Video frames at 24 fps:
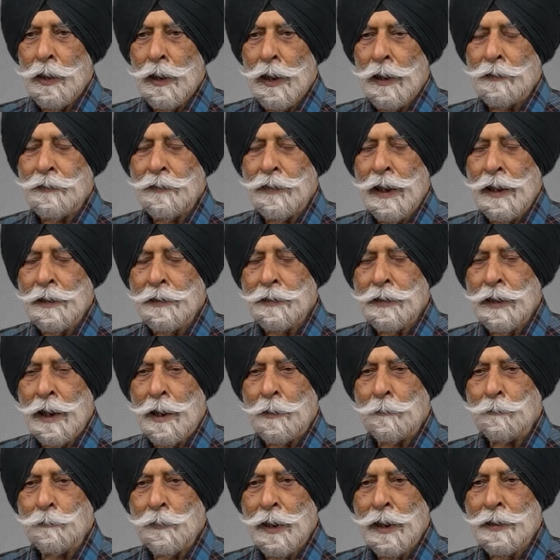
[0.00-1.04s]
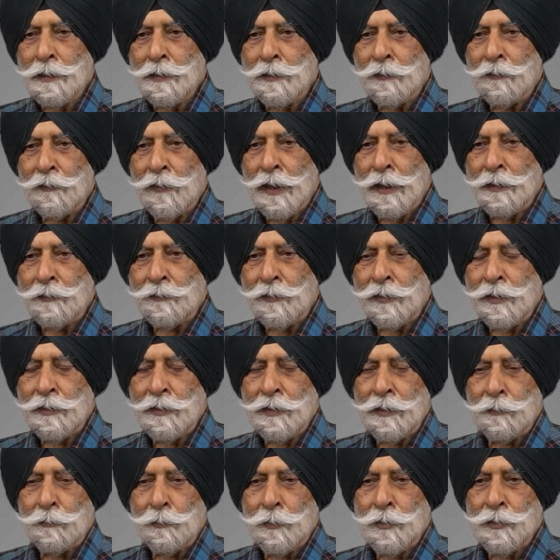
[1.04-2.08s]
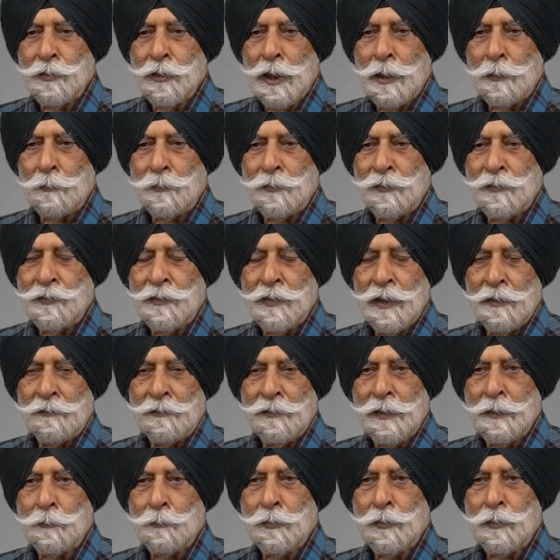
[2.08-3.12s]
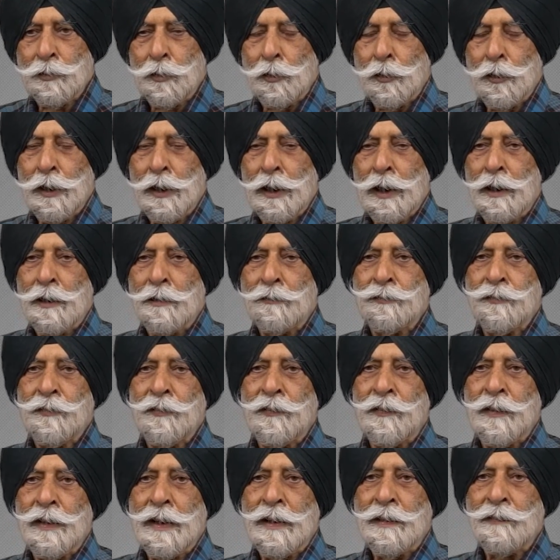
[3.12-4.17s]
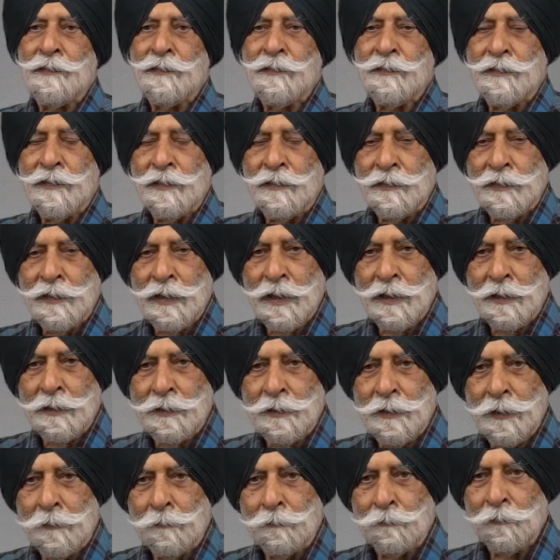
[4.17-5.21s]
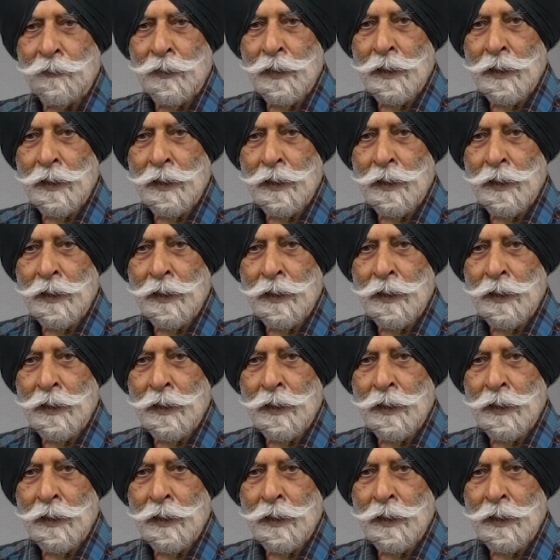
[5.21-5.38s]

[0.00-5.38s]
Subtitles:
At that time, my directorate in which I was serving was looking after the Eastern Theatre.